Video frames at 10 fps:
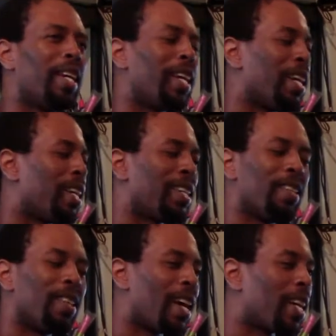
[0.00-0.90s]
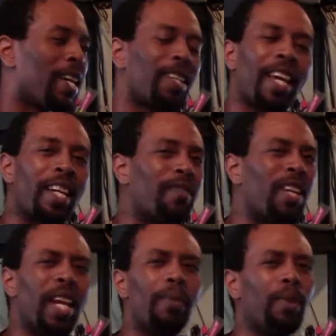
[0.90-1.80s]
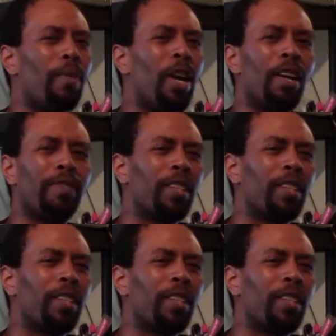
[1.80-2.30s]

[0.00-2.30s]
and uh, you know, I, I can't even name them off.